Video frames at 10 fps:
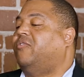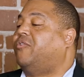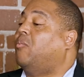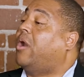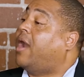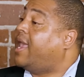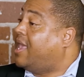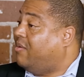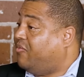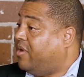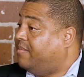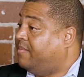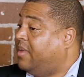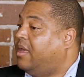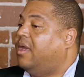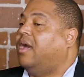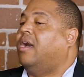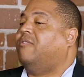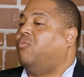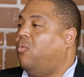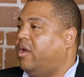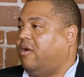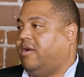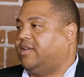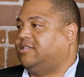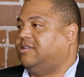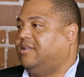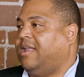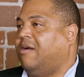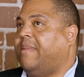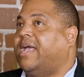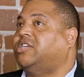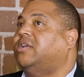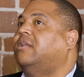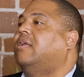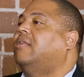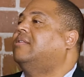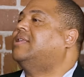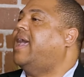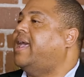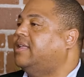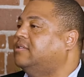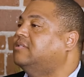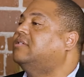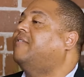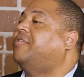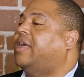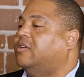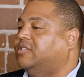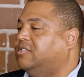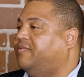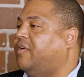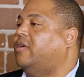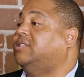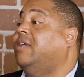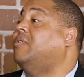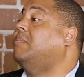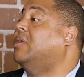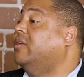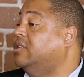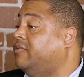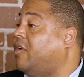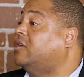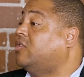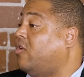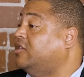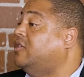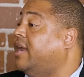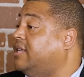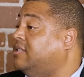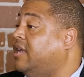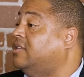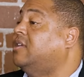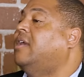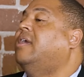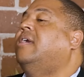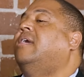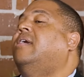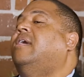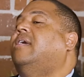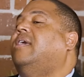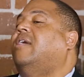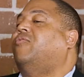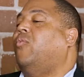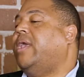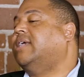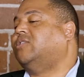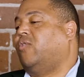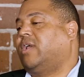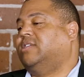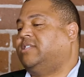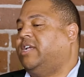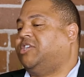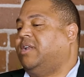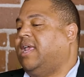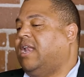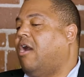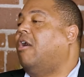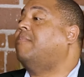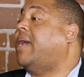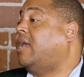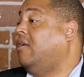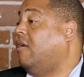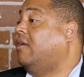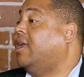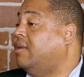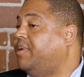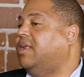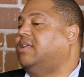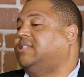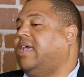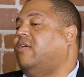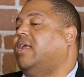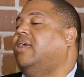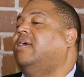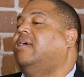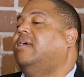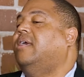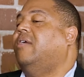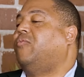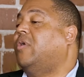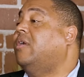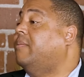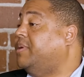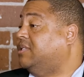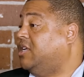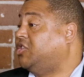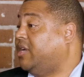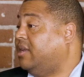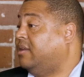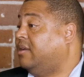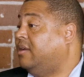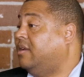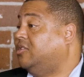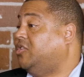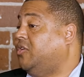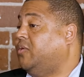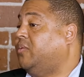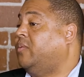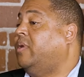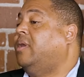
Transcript: from where I came from of one artist. Now imagine tens of thousands of artists, even millions of artists across the United States. If we as an organization in our backyard in Pinellas County, if we're in a position to